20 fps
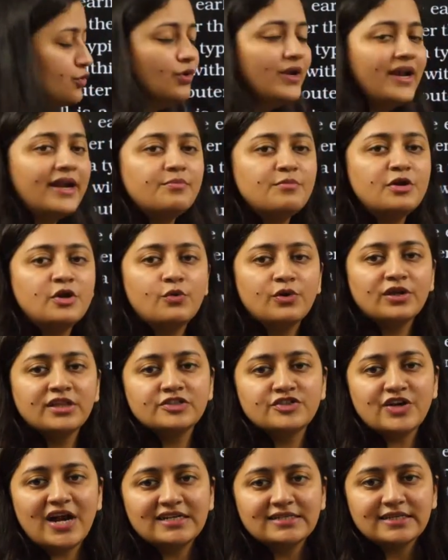do let me know in
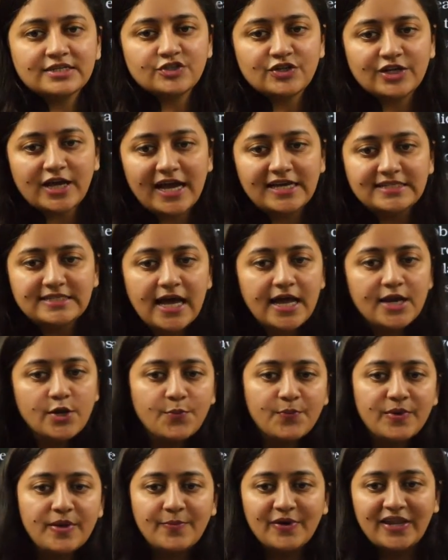the chat section, guys. Are
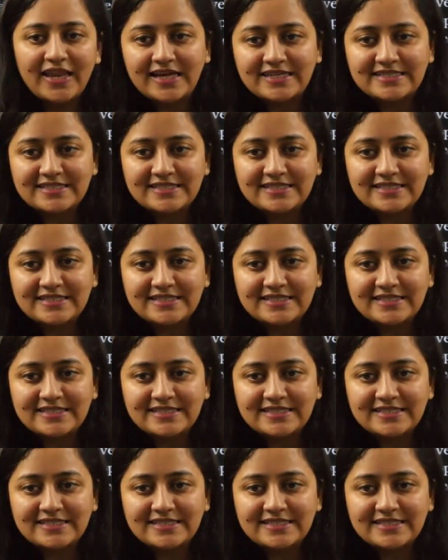you people